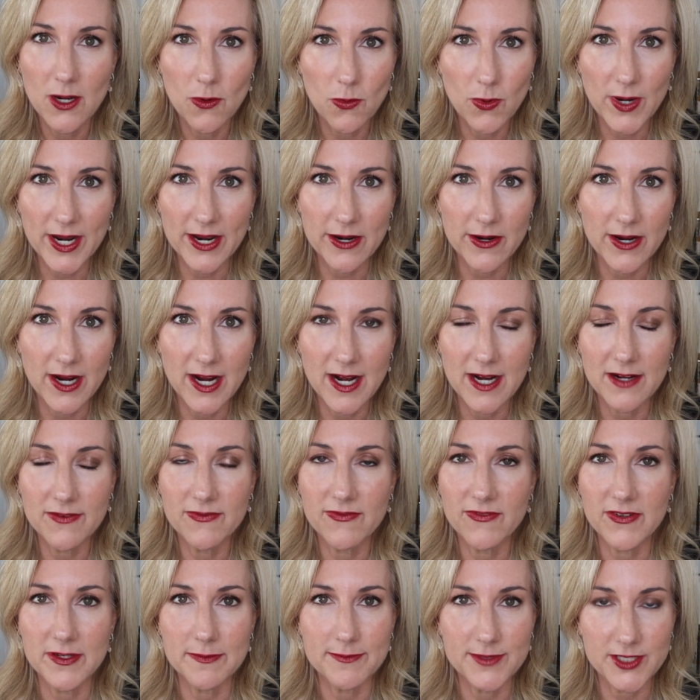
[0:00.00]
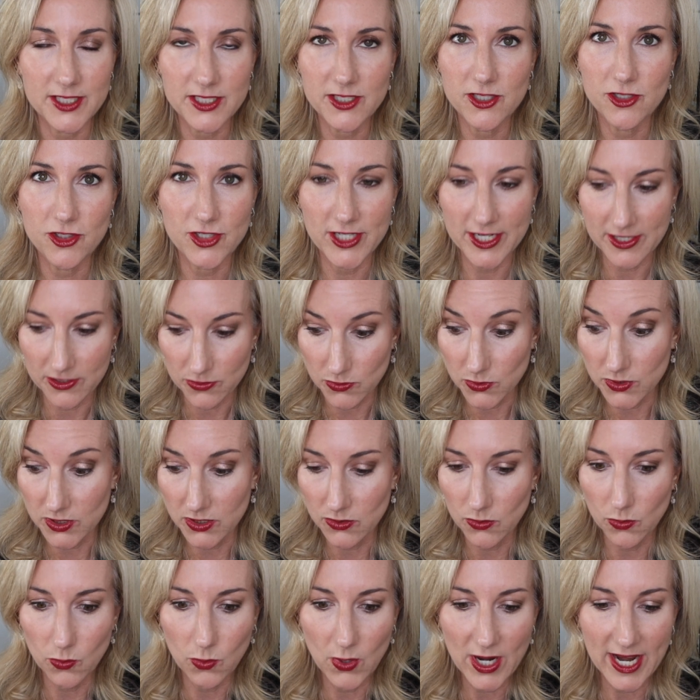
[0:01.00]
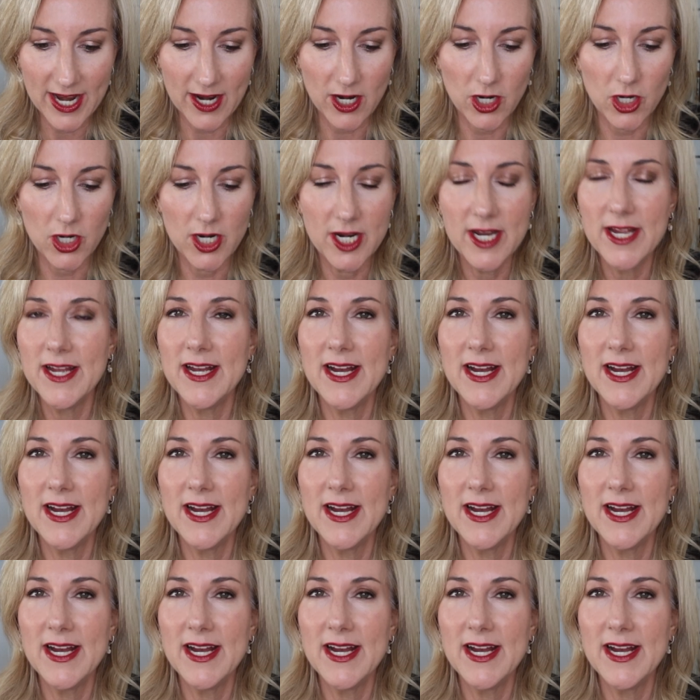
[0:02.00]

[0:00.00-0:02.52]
wear off from just general wear,